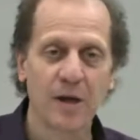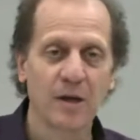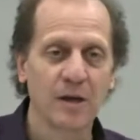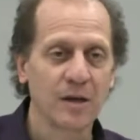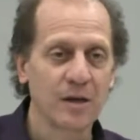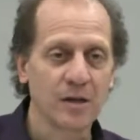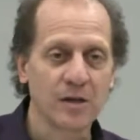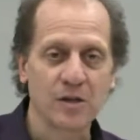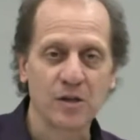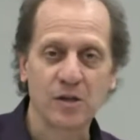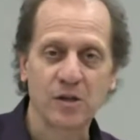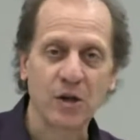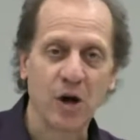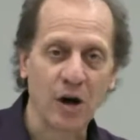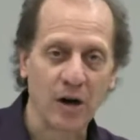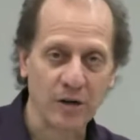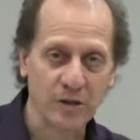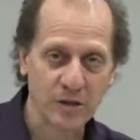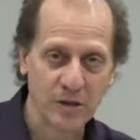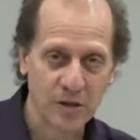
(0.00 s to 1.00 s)

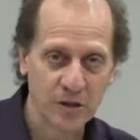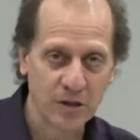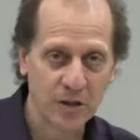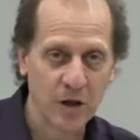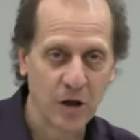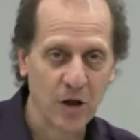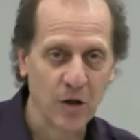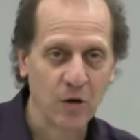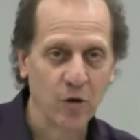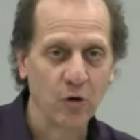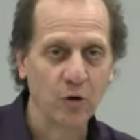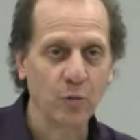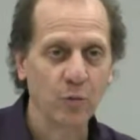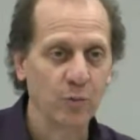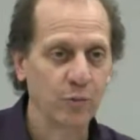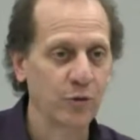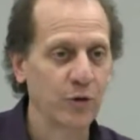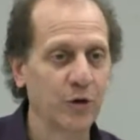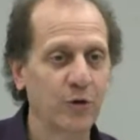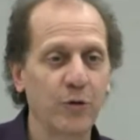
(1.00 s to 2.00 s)
Start slow,
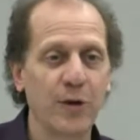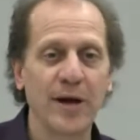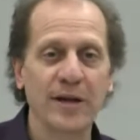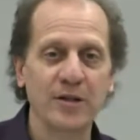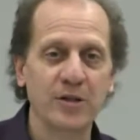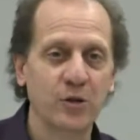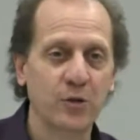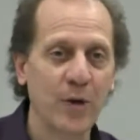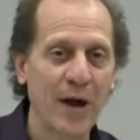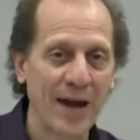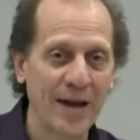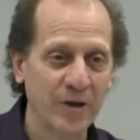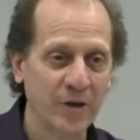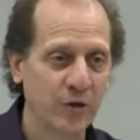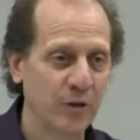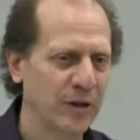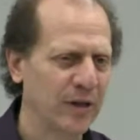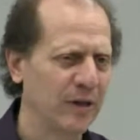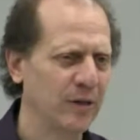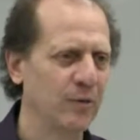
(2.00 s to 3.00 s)
progress
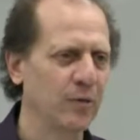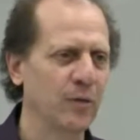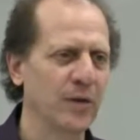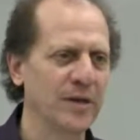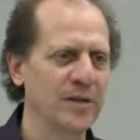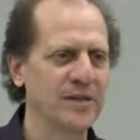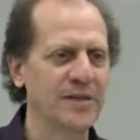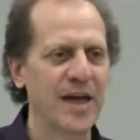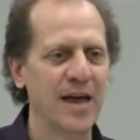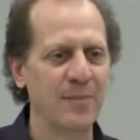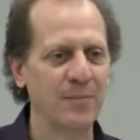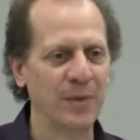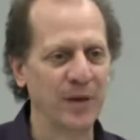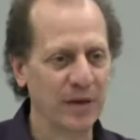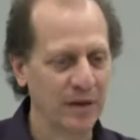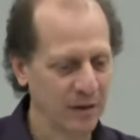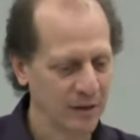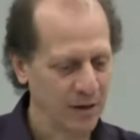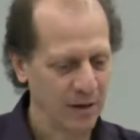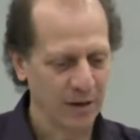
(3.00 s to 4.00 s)
gradually. What does that
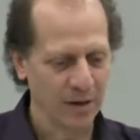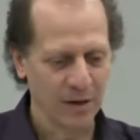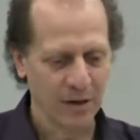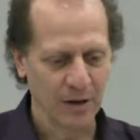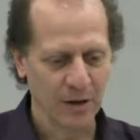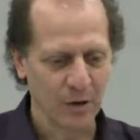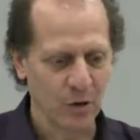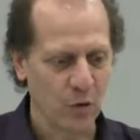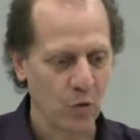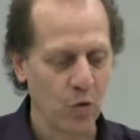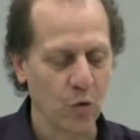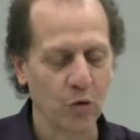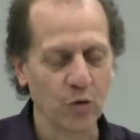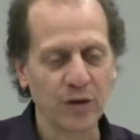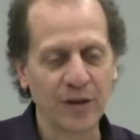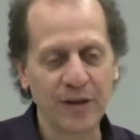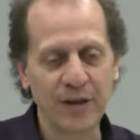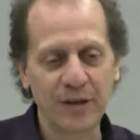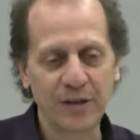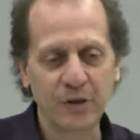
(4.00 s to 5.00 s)
mean?
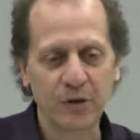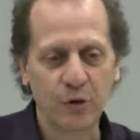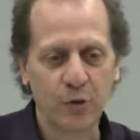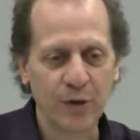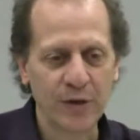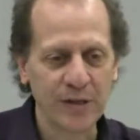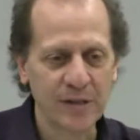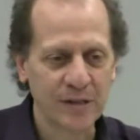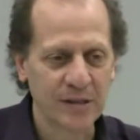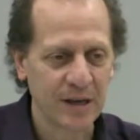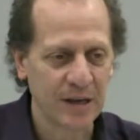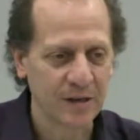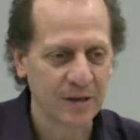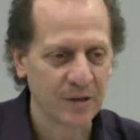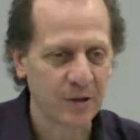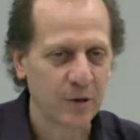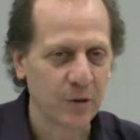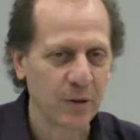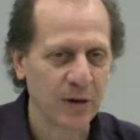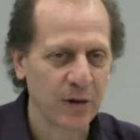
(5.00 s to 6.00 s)
Only increase 10
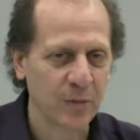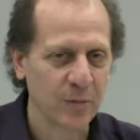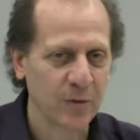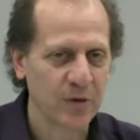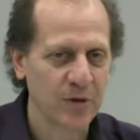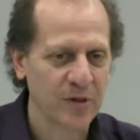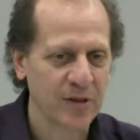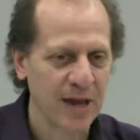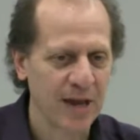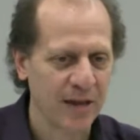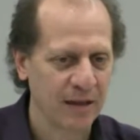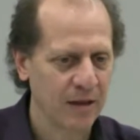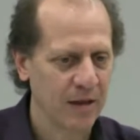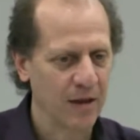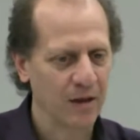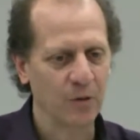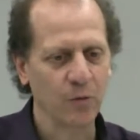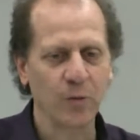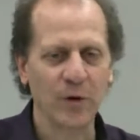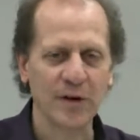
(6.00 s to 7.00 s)
to 20%.
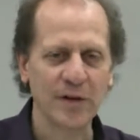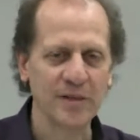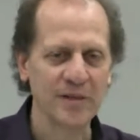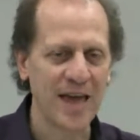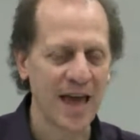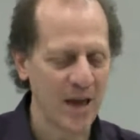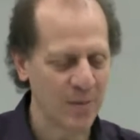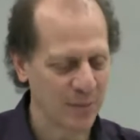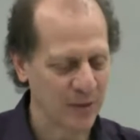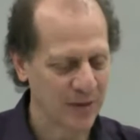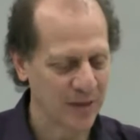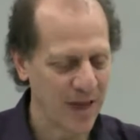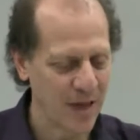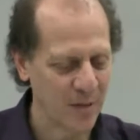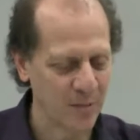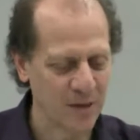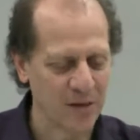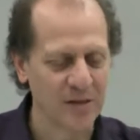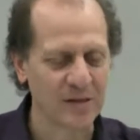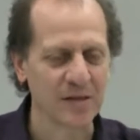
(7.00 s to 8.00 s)
What does that mean?
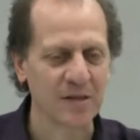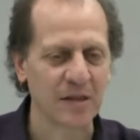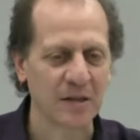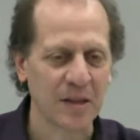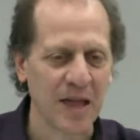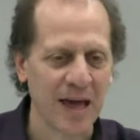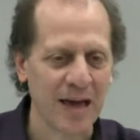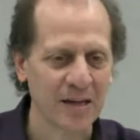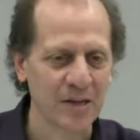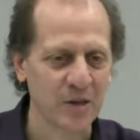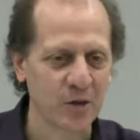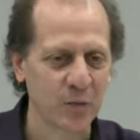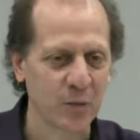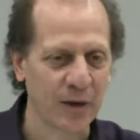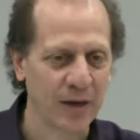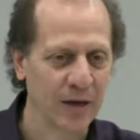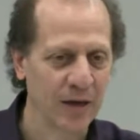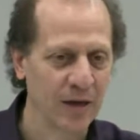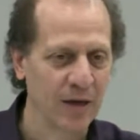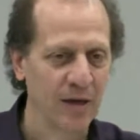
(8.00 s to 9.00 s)
That means in the last
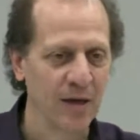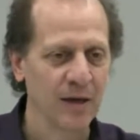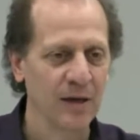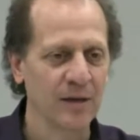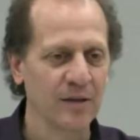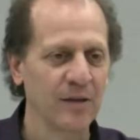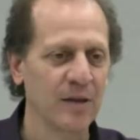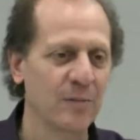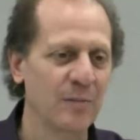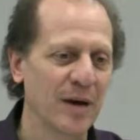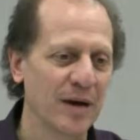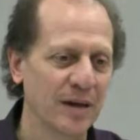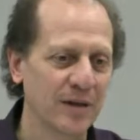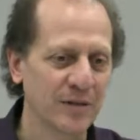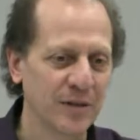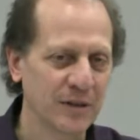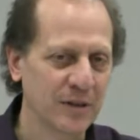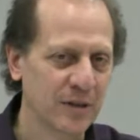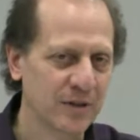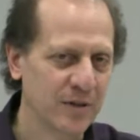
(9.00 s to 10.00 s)
week, the amount
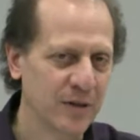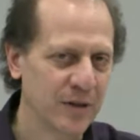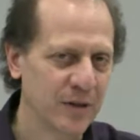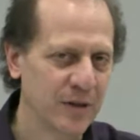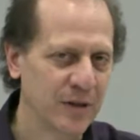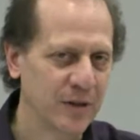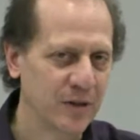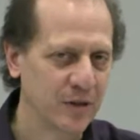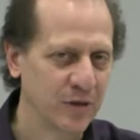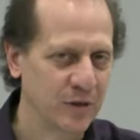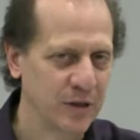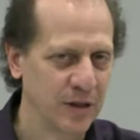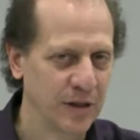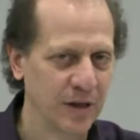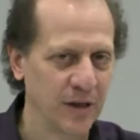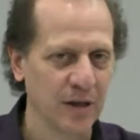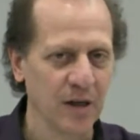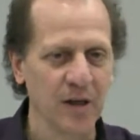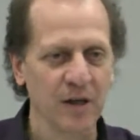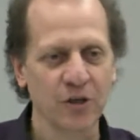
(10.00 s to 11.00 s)
of activity that you
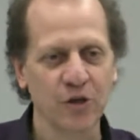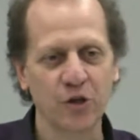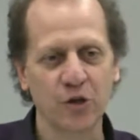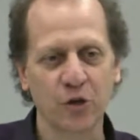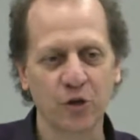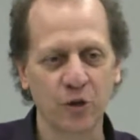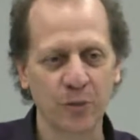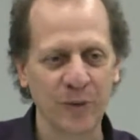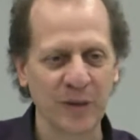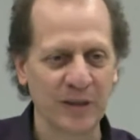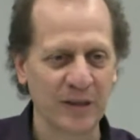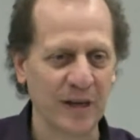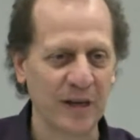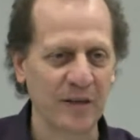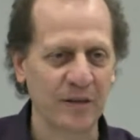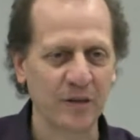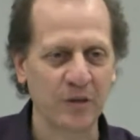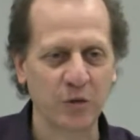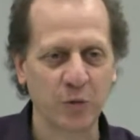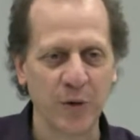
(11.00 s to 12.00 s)
did should only be
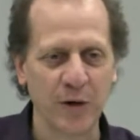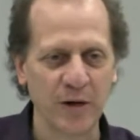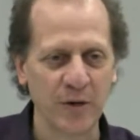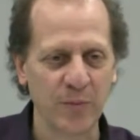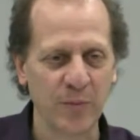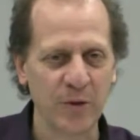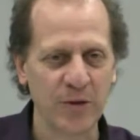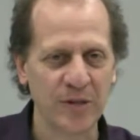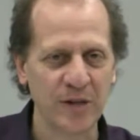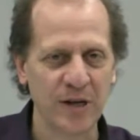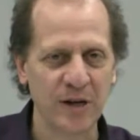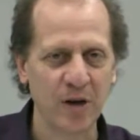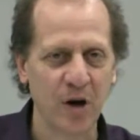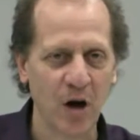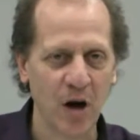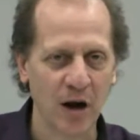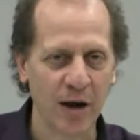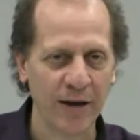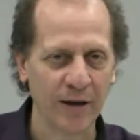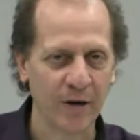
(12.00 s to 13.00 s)
10 to 20%
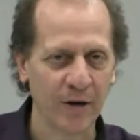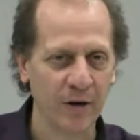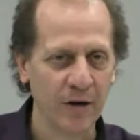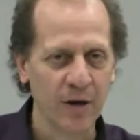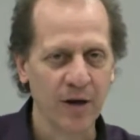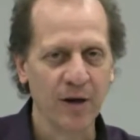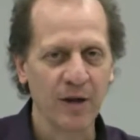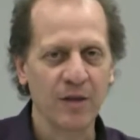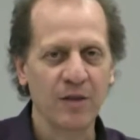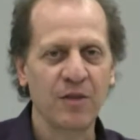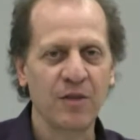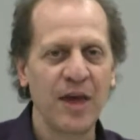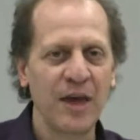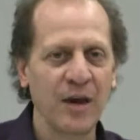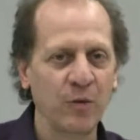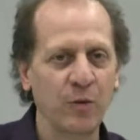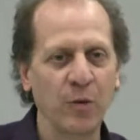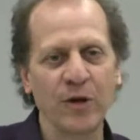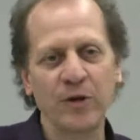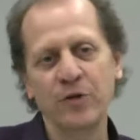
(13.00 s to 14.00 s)
higher
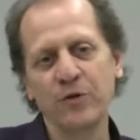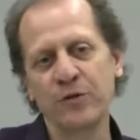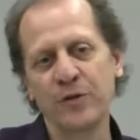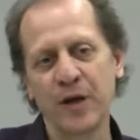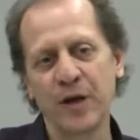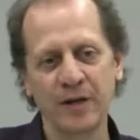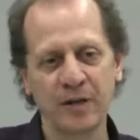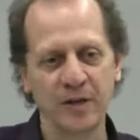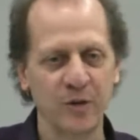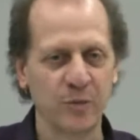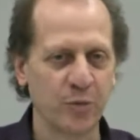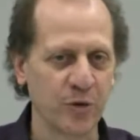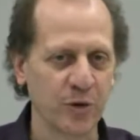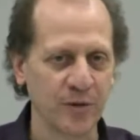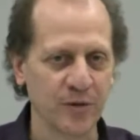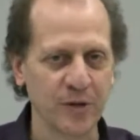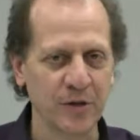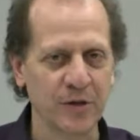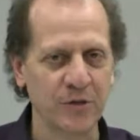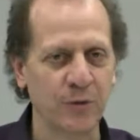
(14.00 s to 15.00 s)
than what you've done in the
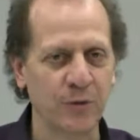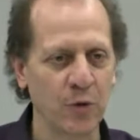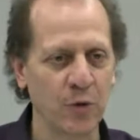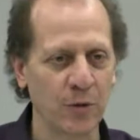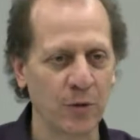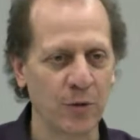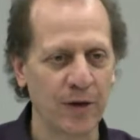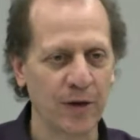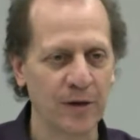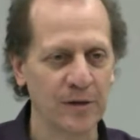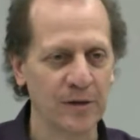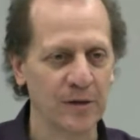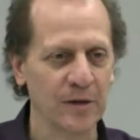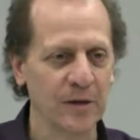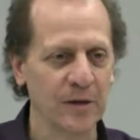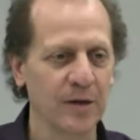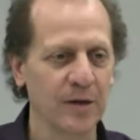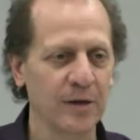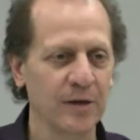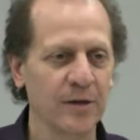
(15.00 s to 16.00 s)
previous 4 weeks.
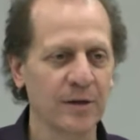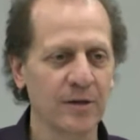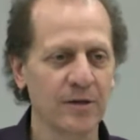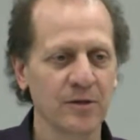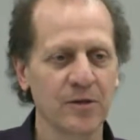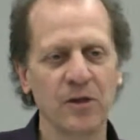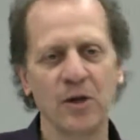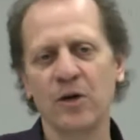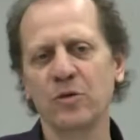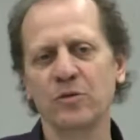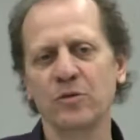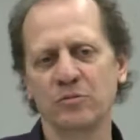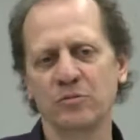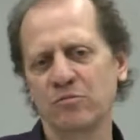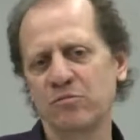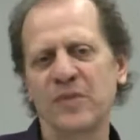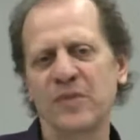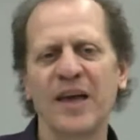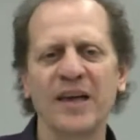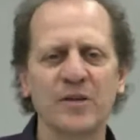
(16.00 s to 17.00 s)
So
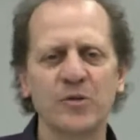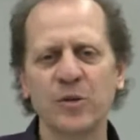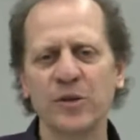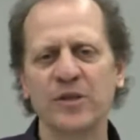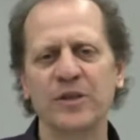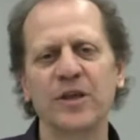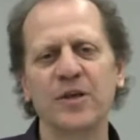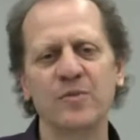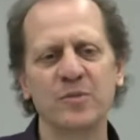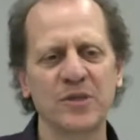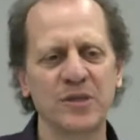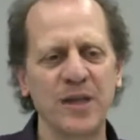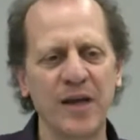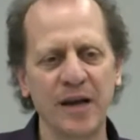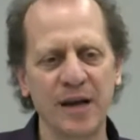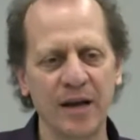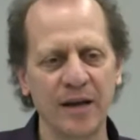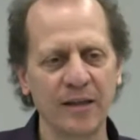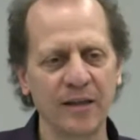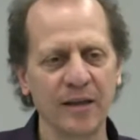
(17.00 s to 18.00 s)
that's what Tim's
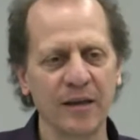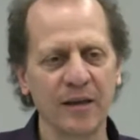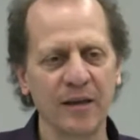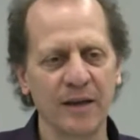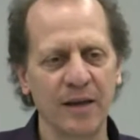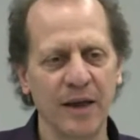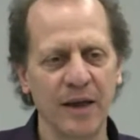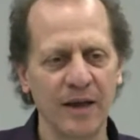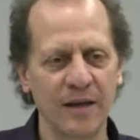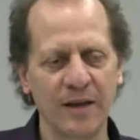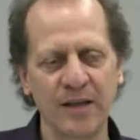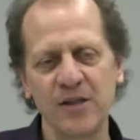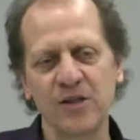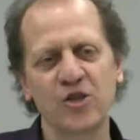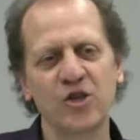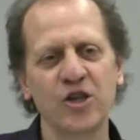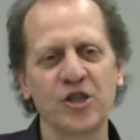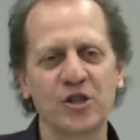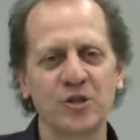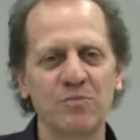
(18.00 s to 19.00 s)
done, and he
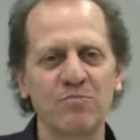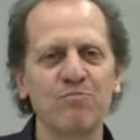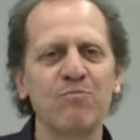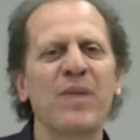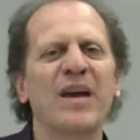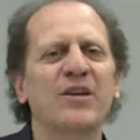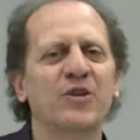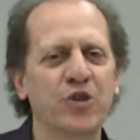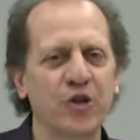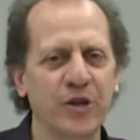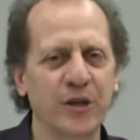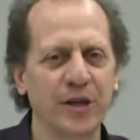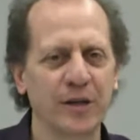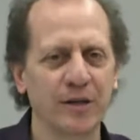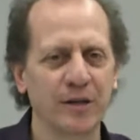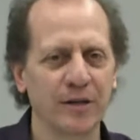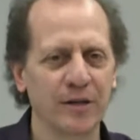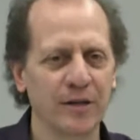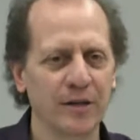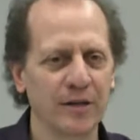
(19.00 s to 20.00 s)
just measured it.
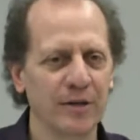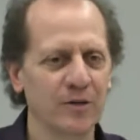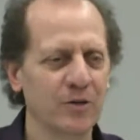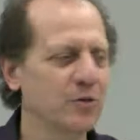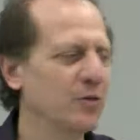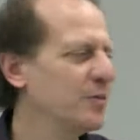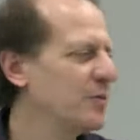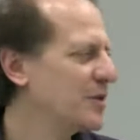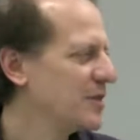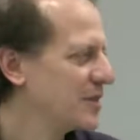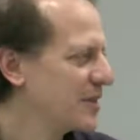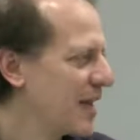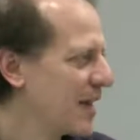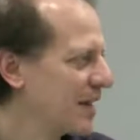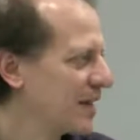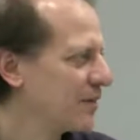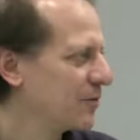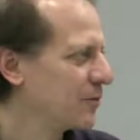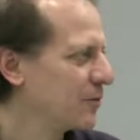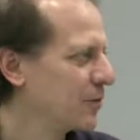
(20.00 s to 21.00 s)
So we've been
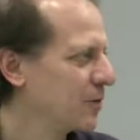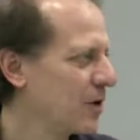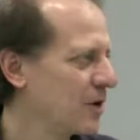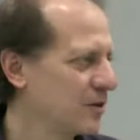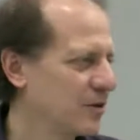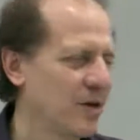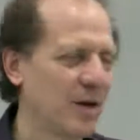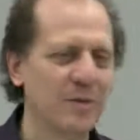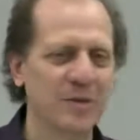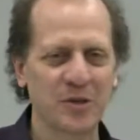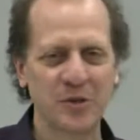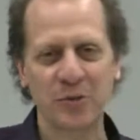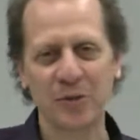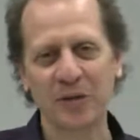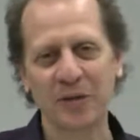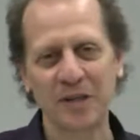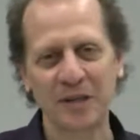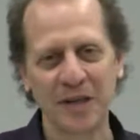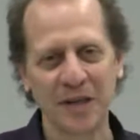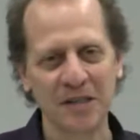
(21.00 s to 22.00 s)
saying it for a long time. It's
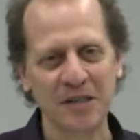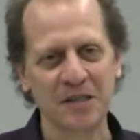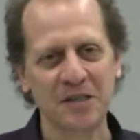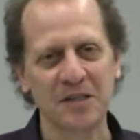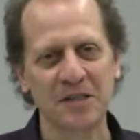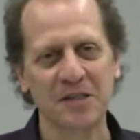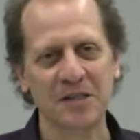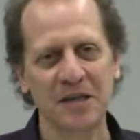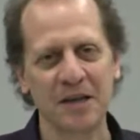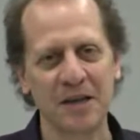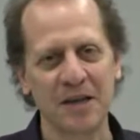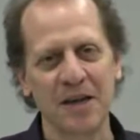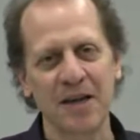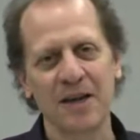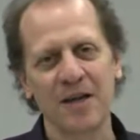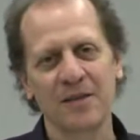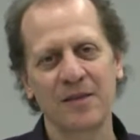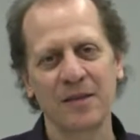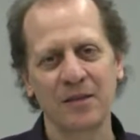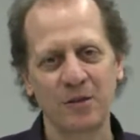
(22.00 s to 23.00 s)
really nice to see
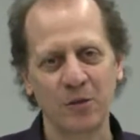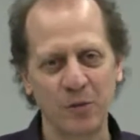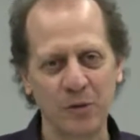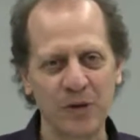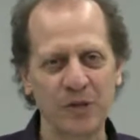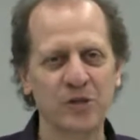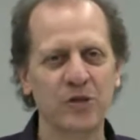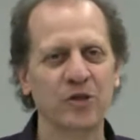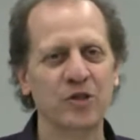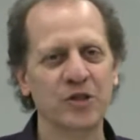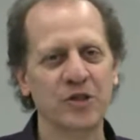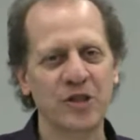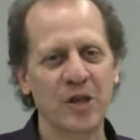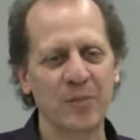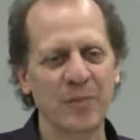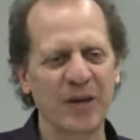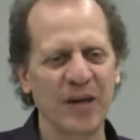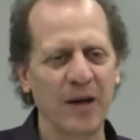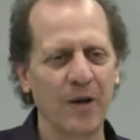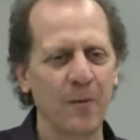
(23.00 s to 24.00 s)
that the research is
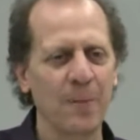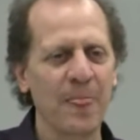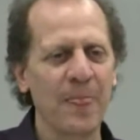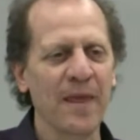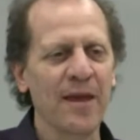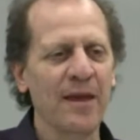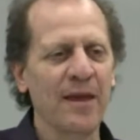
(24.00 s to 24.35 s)
coming out.